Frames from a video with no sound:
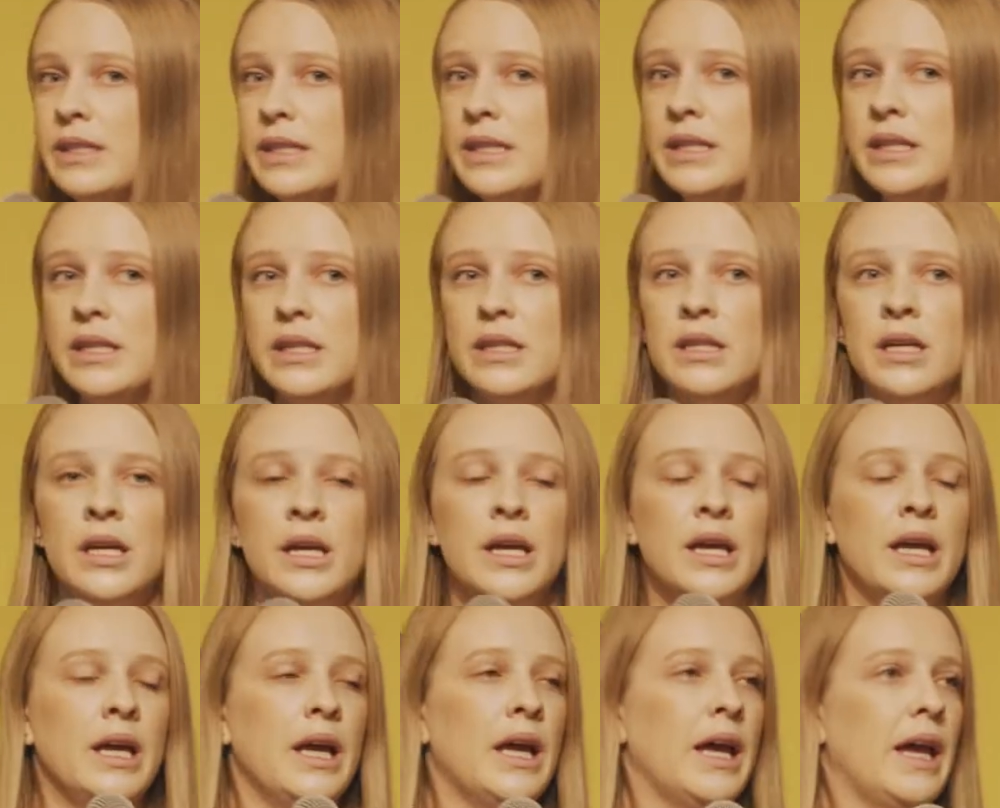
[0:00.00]
it.
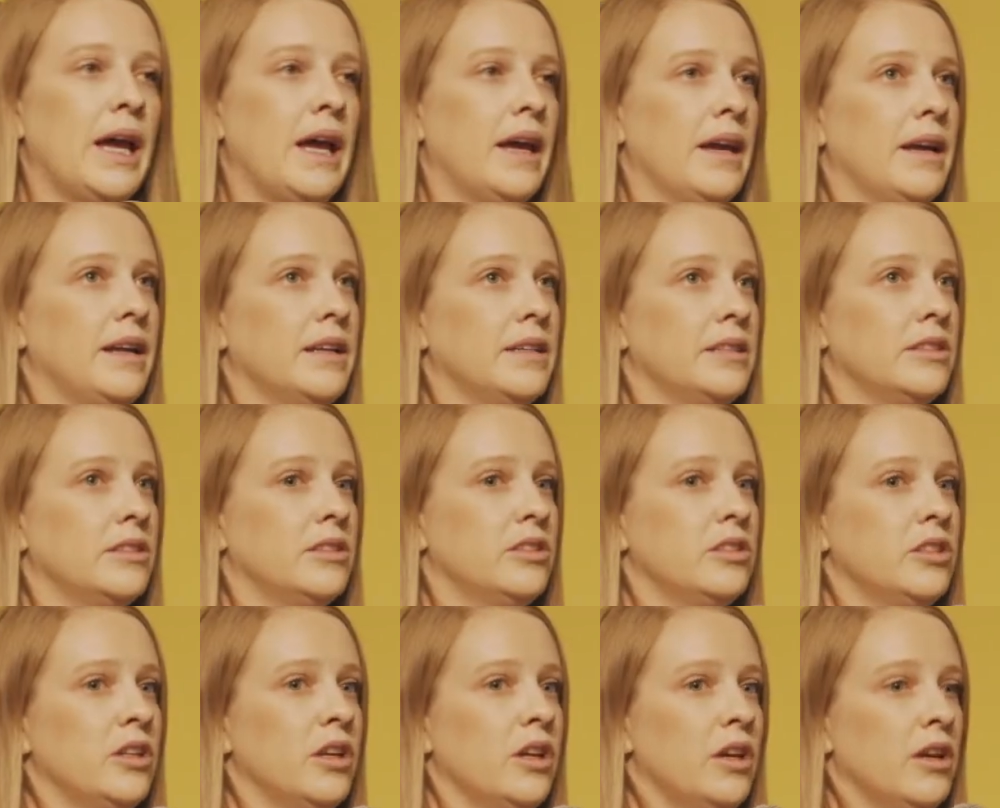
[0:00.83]

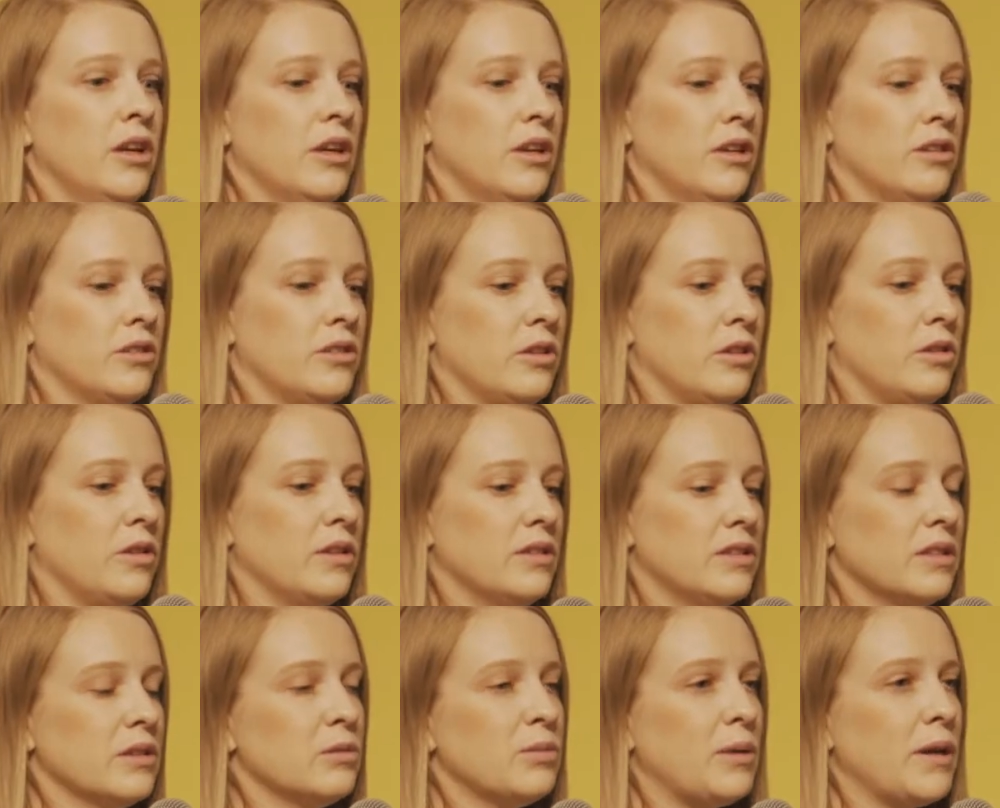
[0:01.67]
And so
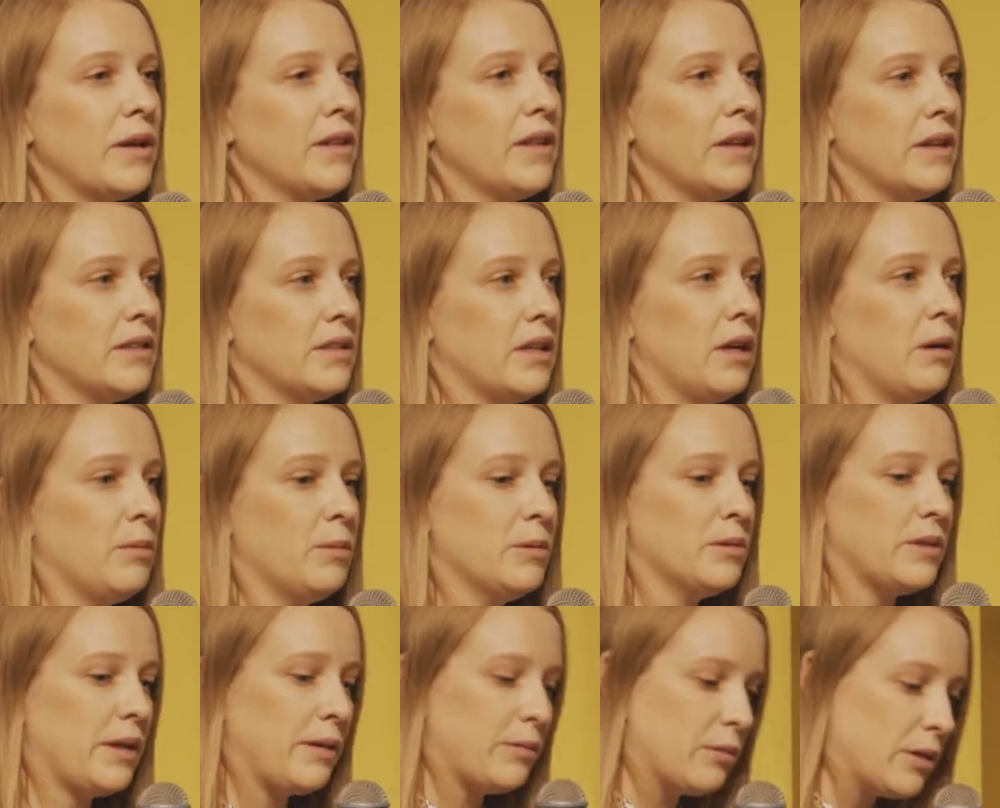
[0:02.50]
this is one of the
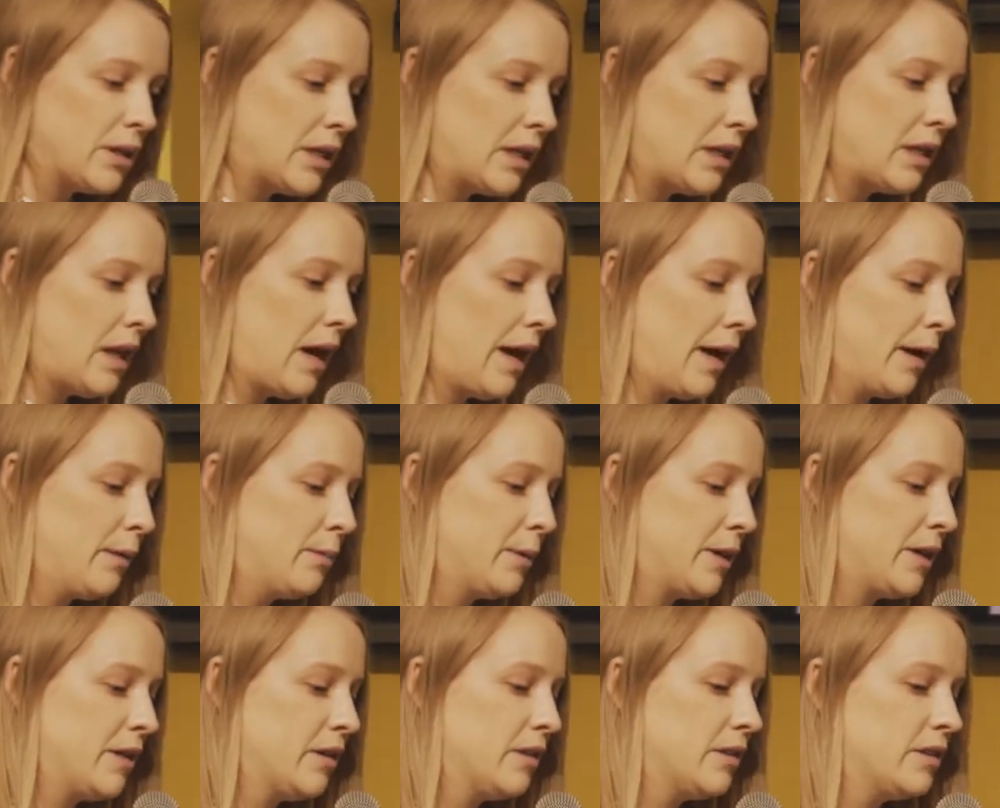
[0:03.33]
examples I really like
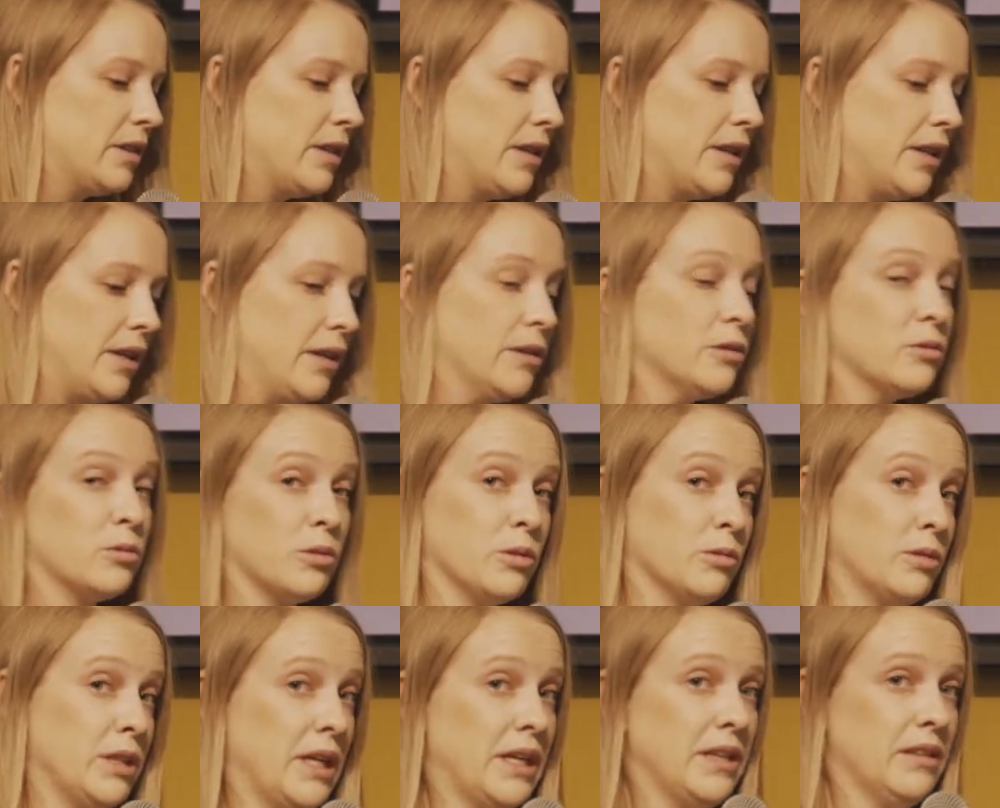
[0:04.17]
because it is
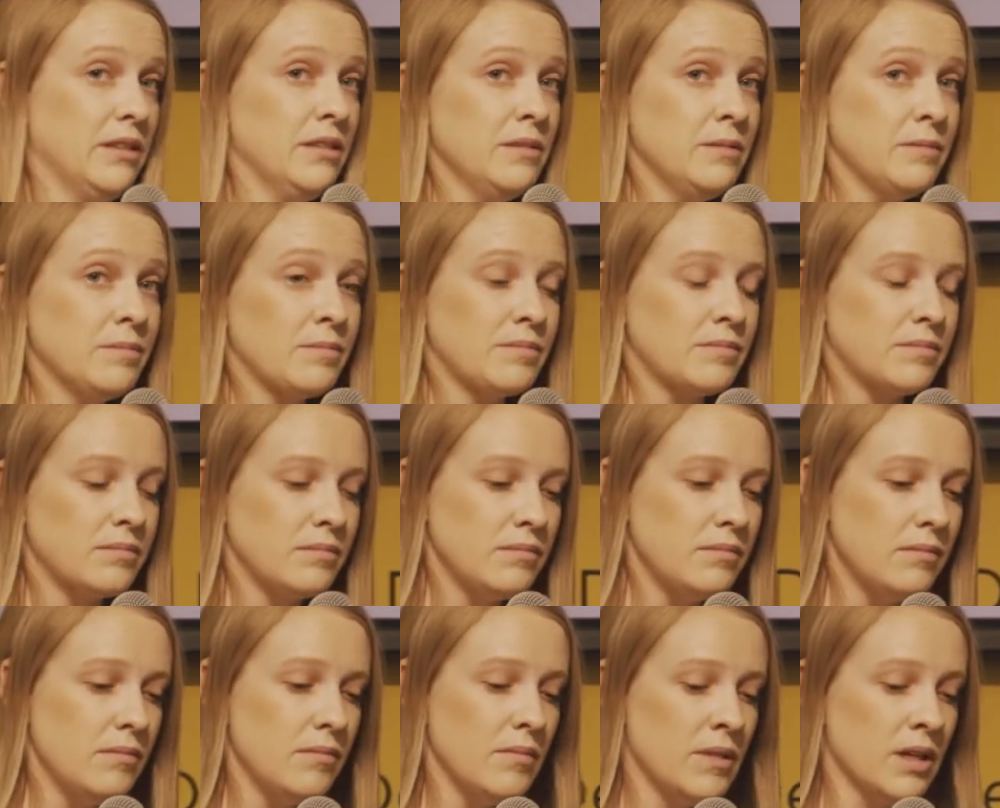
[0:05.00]
real data,
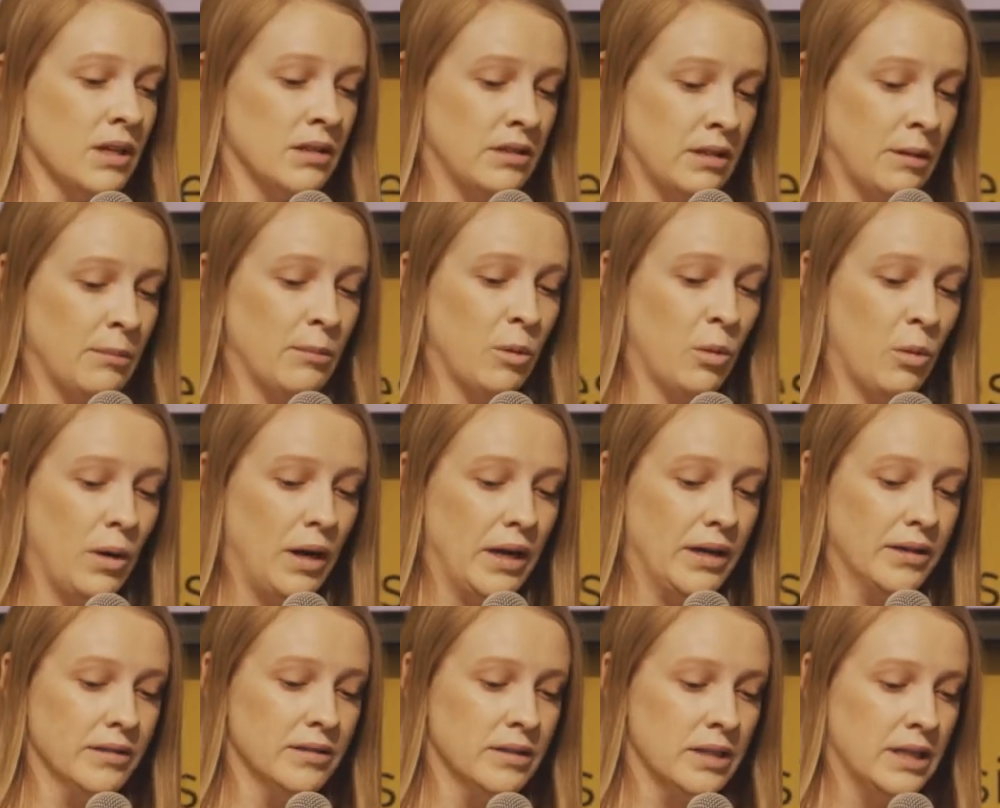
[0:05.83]
number
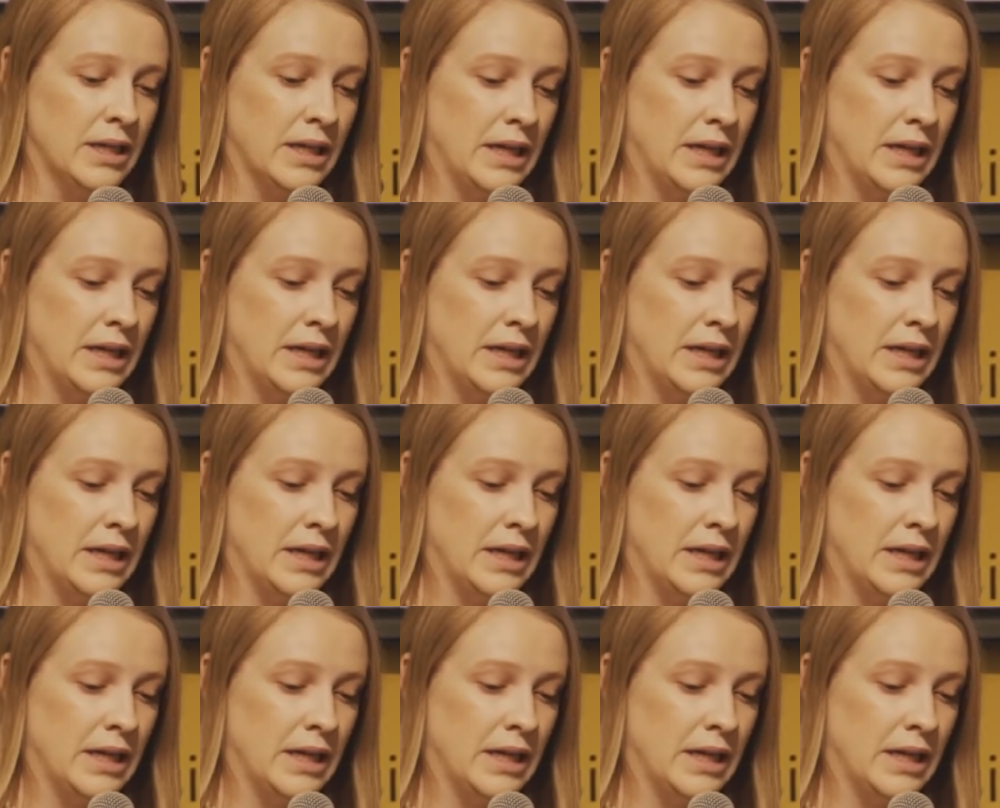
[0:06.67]
one.